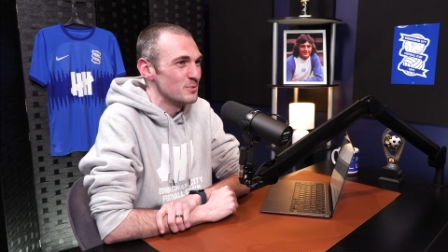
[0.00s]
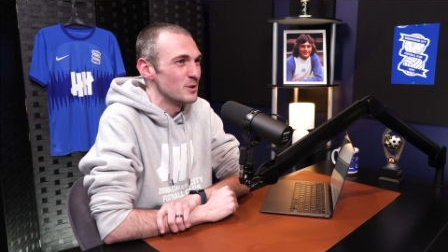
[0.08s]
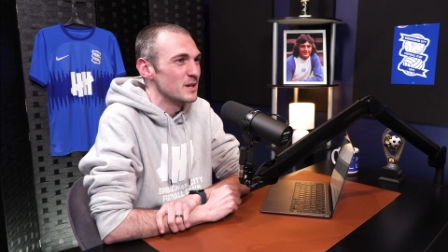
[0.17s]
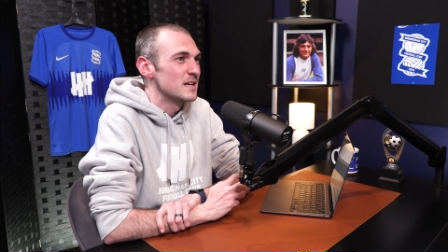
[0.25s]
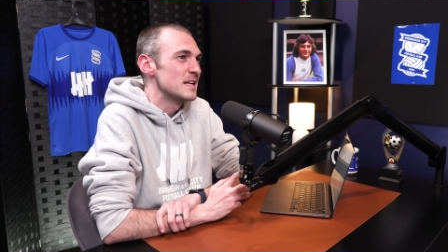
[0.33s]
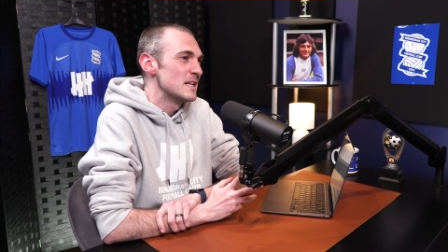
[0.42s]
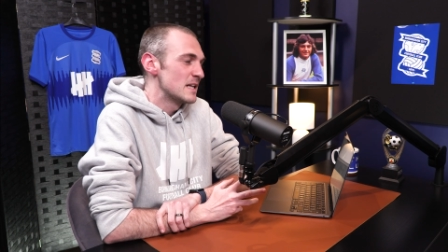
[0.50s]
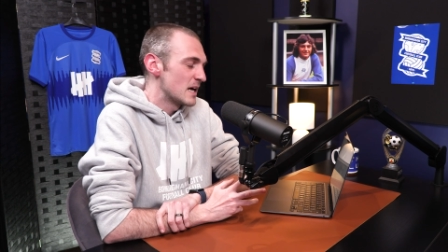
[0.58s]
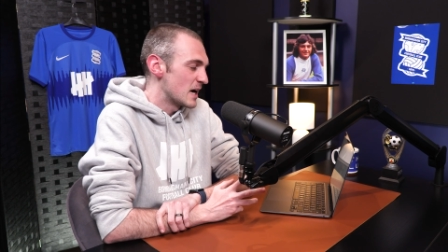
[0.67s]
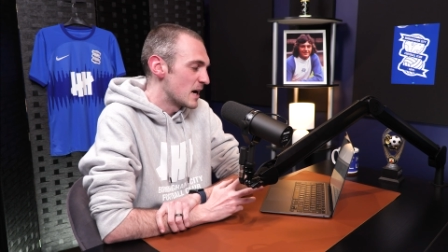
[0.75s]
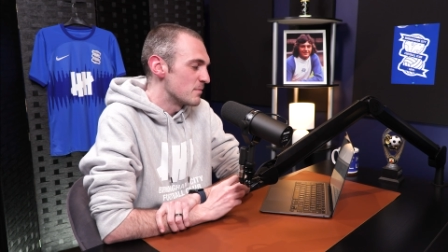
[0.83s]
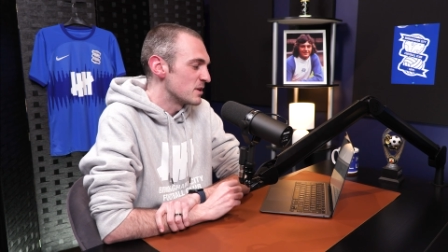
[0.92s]
But
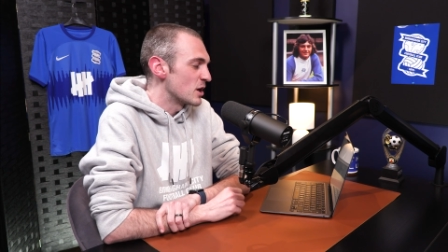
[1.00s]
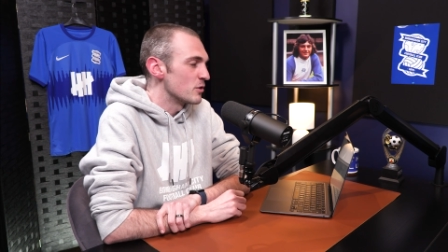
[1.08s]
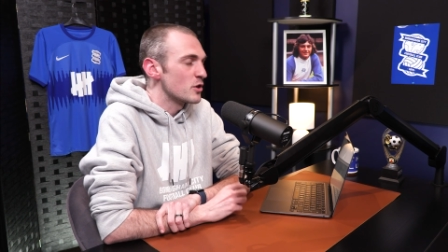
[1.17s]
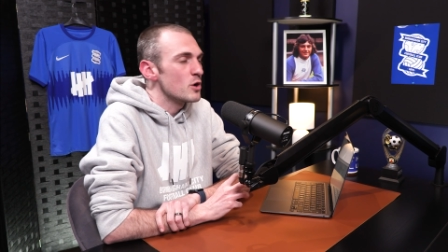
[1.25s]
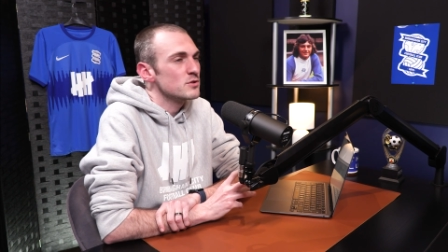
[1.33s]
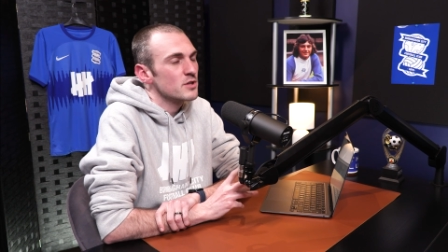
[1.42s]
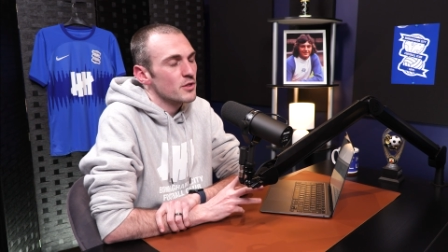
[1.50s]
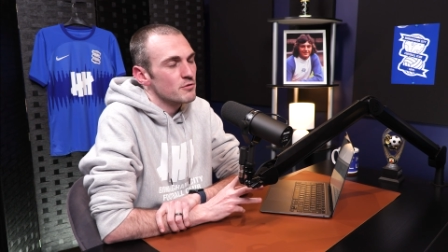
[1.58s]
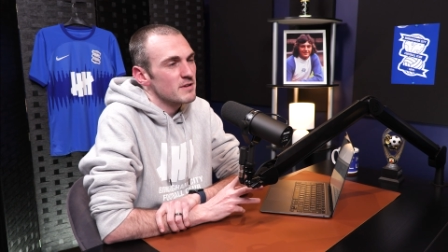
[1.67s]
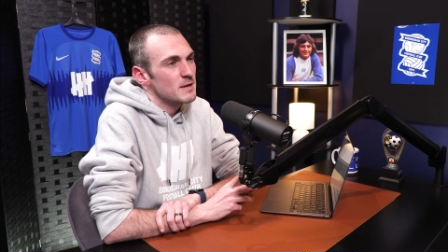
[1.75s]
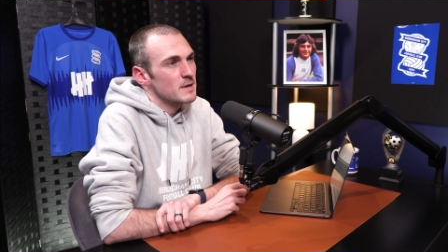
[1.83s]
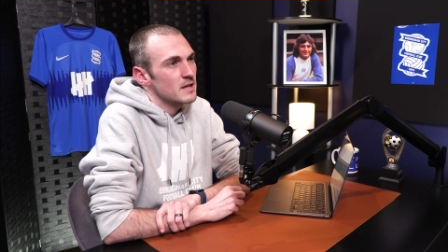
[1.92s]
those are the
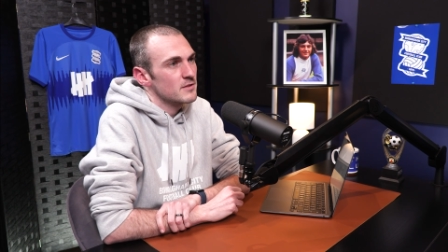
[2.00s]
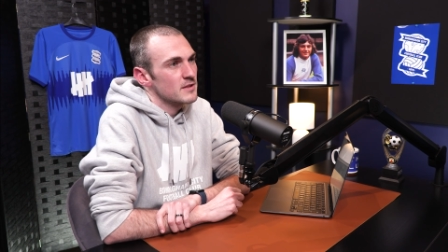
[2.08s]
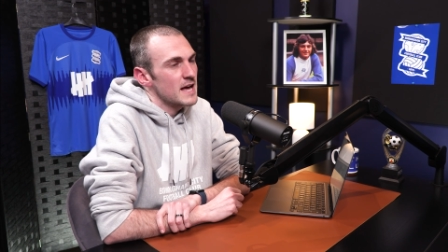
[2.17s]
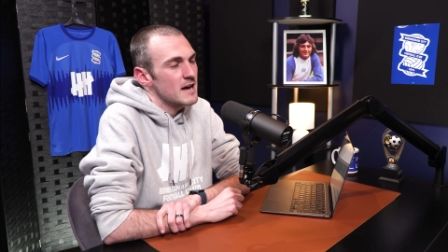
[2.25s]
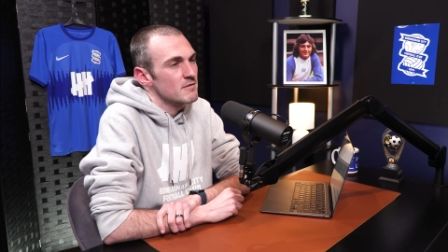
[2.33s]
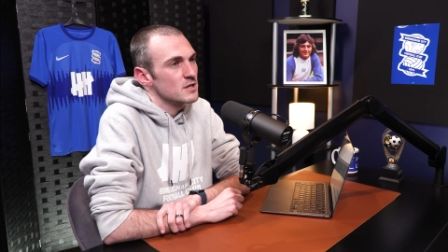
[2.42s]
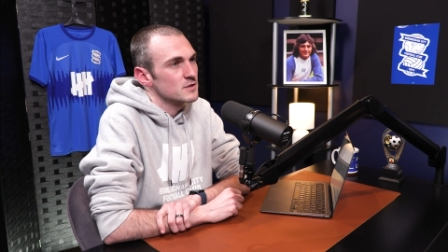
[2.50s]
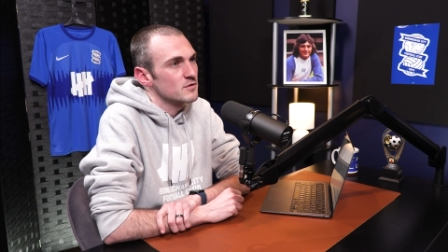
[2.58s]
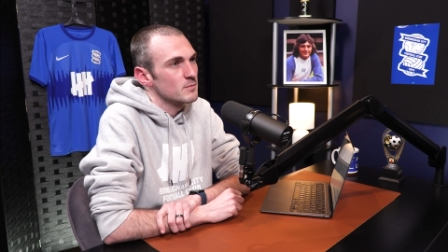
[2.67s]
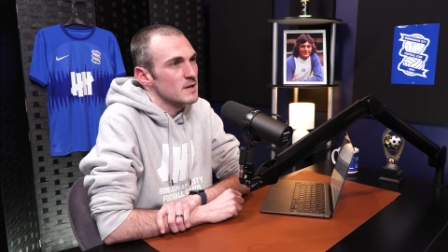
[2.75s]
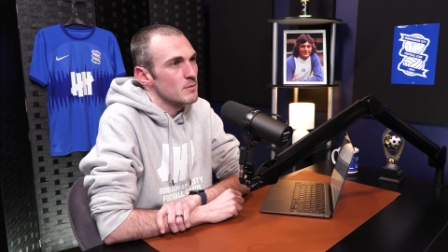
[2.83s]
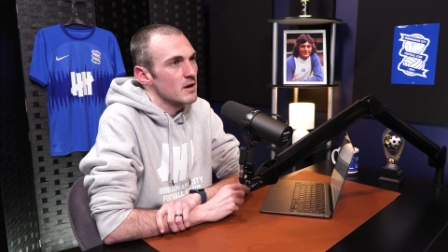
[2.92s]
three big areas
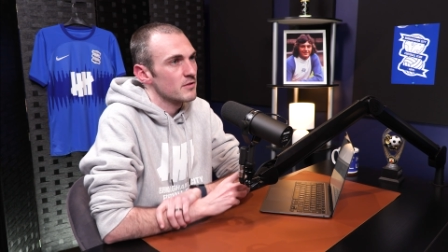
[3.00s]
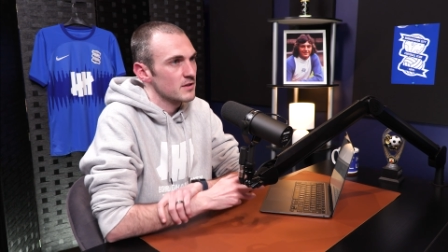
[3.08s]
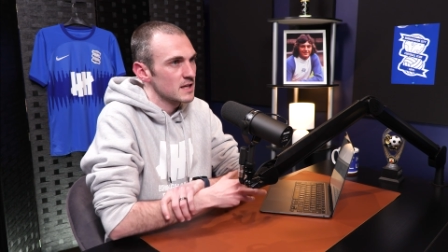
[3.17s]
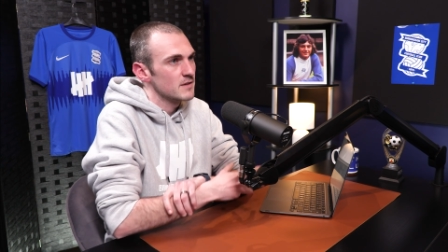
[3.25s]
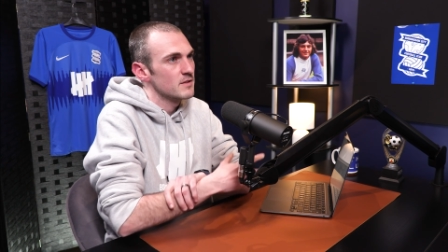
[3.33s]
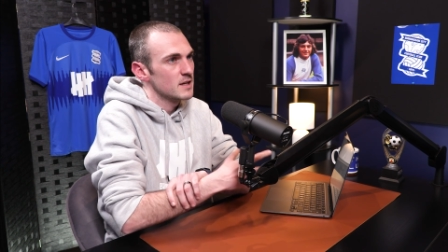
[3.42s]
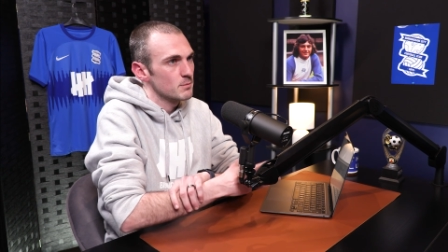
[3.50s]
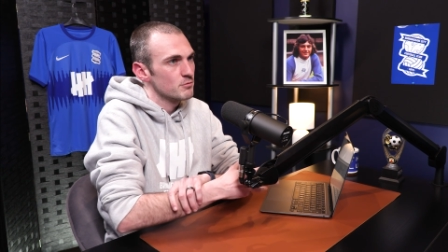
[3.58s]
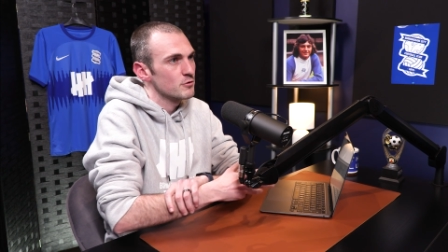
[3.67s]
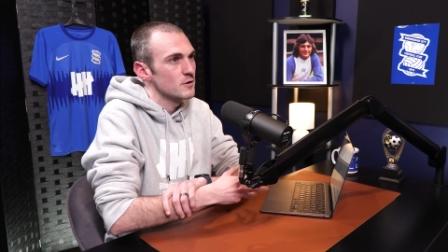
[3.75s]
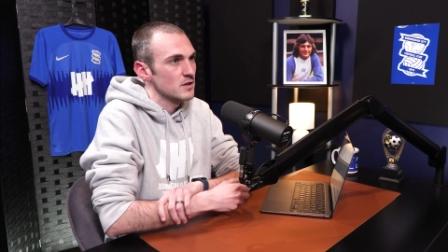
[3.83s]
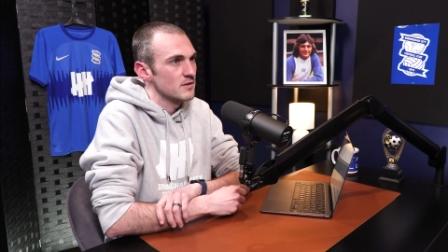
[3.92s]
for me where I think if he
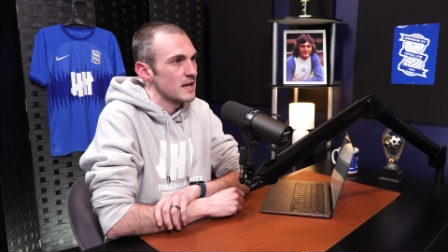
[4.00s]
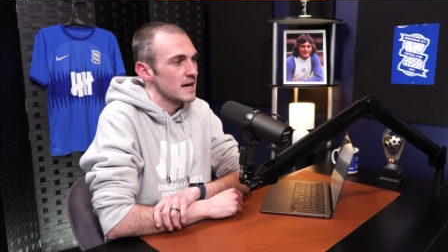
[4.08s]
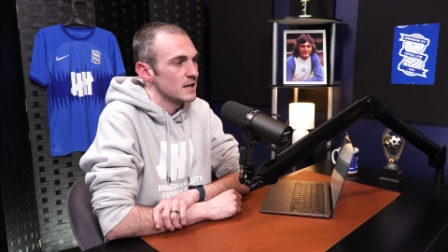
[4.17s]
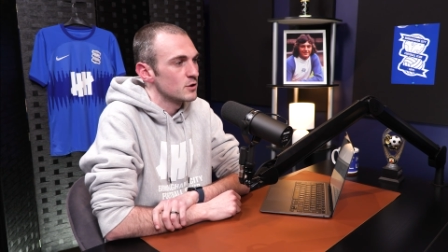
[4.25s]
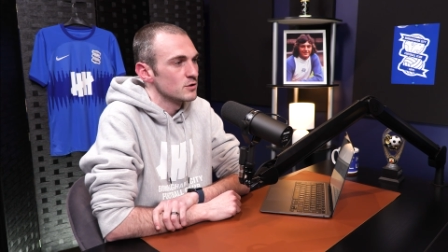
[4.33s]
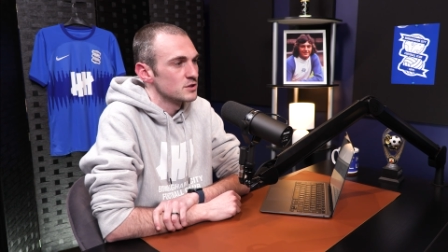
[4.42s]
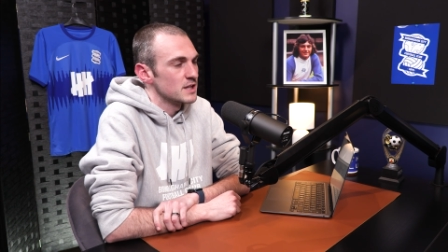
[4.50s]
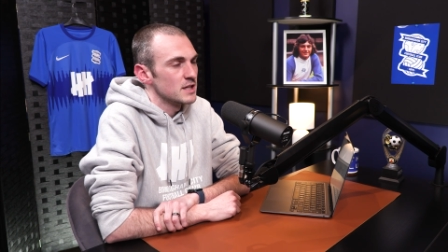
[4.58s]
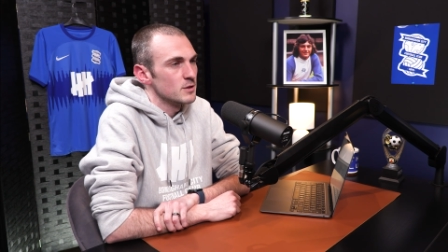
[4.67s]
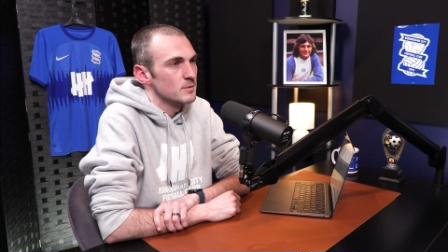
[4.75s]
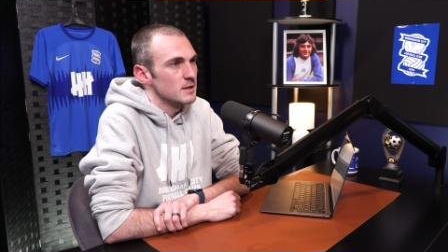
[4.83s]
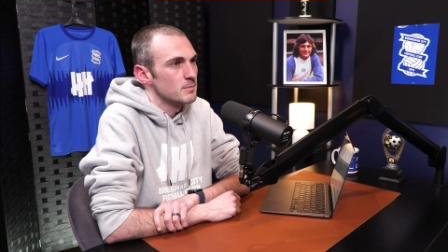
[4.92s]
improves on that, he could
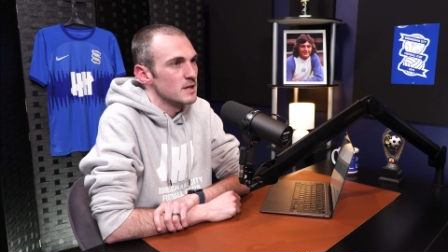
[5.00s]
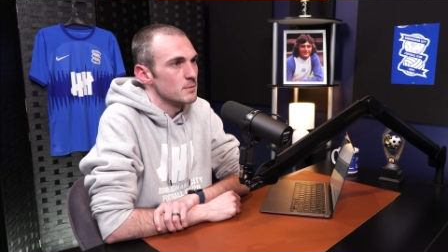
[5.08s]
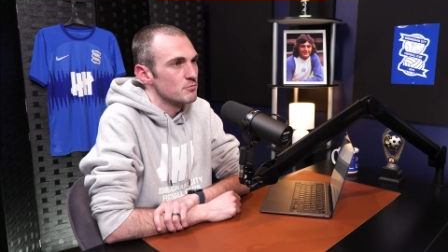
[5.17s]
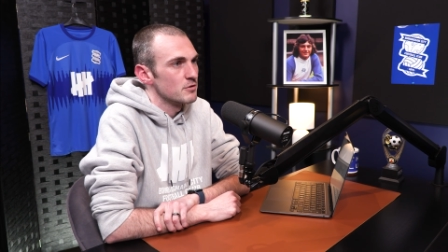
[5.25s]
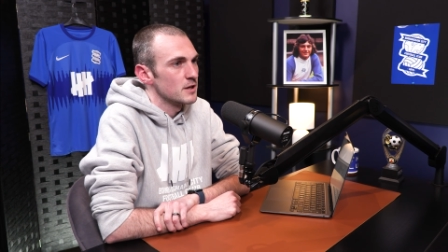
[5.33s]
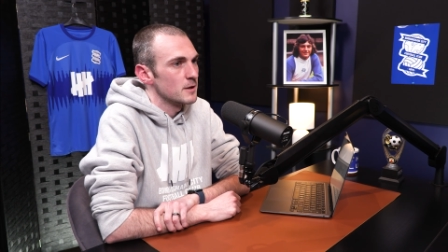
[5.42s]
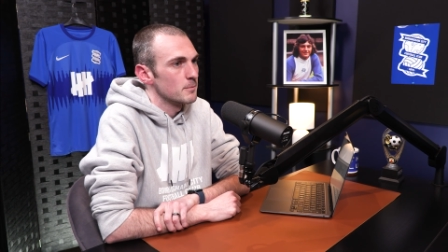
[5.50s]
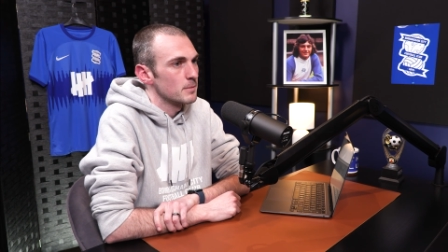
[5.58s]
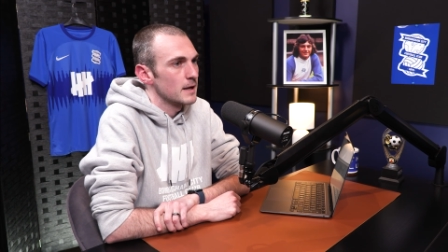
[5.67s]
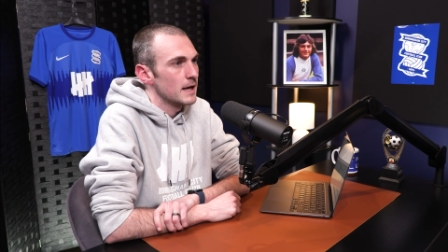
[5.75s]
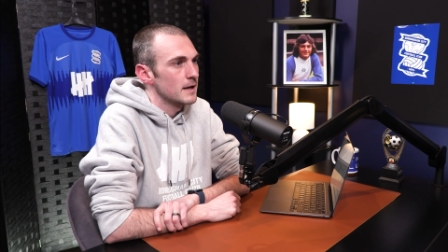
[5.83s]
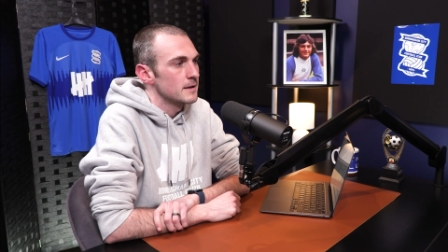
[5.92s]
genuinely be a brilliant
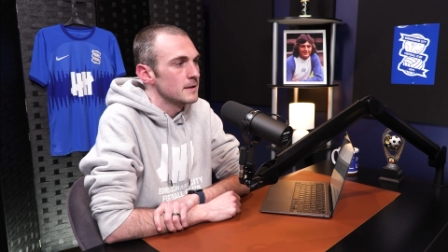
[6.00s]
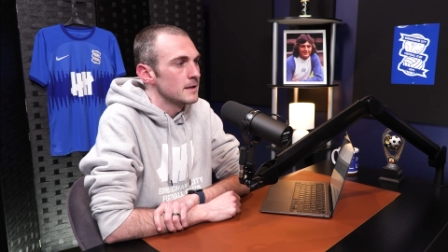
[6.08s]
player.